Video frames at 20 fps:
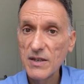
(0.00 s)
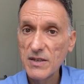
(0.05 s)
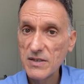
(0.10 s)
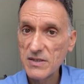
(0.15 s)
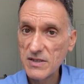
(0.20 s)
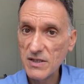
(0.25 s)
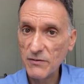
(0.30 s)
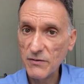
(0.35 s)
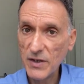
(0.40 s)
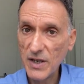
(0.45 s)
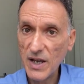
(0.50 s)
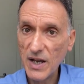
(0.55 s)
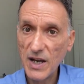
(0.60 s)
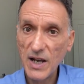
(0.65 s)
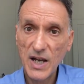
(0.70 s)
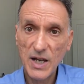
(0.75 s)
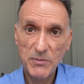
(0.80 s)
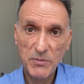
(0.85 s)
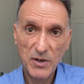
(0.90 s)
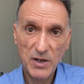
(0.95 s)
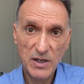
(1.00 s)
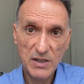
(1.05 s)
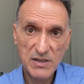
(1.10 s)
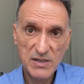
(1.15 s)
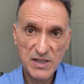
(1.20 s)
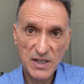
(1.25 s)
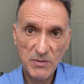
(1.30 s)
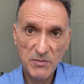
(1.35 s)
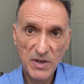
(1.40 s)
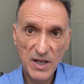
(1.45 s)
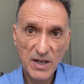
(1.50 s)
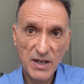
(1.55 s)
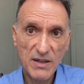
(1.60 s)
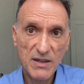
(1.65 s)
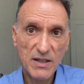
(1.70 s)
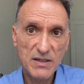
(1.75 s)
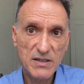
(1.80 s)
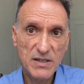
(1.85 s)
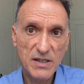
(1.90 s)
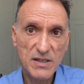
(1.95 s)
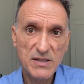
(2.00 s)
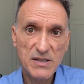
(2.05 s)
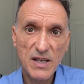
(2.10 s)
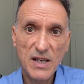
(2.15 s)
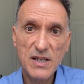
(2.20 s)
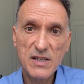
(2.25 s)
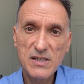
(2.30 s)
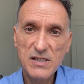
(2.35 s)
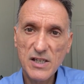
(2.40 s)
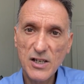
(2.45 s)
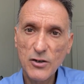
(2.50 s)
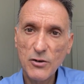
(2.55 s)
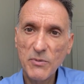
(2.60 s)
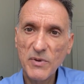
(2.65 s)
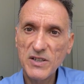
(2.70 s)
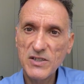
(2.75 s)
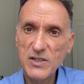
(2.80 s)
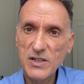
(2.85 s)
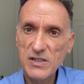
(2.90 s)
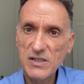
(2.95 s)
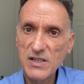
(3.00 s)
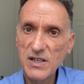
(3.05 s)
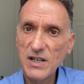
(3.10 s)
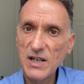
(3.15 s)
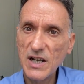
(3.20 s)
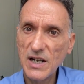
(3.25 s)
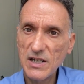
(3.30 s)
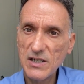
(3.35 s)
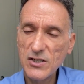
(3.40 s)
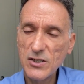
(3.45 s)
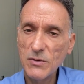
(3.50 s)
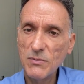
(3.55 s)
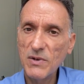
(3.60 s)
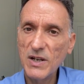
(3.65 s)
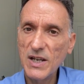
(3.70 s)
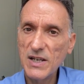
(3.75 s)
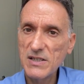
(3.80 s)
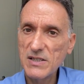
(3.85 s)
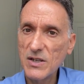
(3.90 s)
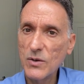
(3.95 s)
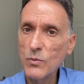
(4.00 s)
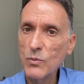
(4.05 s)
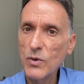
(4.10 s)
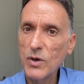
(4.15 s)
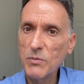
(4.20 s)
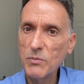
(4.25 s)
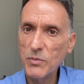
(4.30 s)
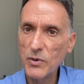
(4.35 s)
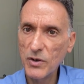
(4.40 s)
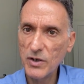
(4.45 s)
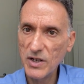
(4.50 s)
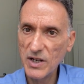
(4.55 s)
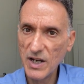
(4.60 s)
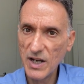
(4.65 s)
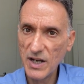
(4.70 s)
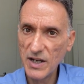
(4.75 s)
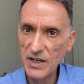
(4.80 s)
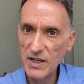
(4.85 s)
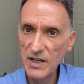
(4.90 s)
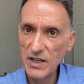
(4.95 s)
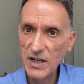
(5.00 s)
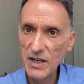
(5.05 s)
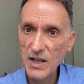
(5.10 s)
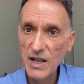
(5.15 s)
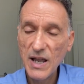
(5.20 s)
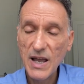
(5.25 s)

Severe hypocalcemia, that is, a serum-adjusted calcium less than 1.9,